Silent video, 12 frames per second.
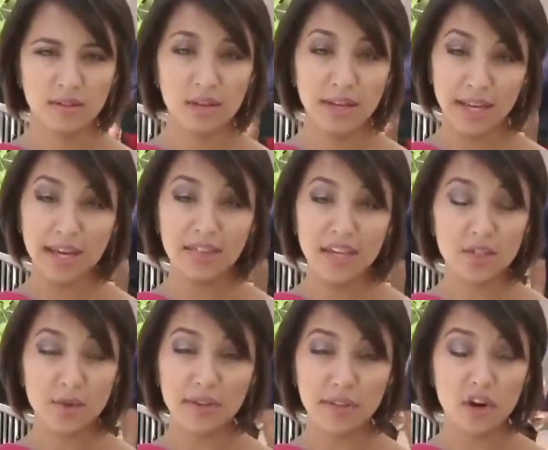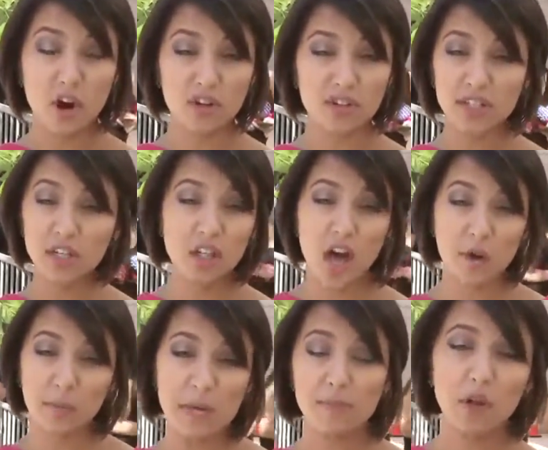Keith, that's right. There are still a lot
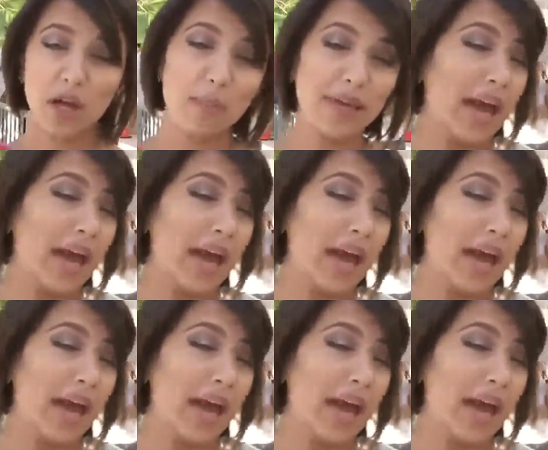of people coming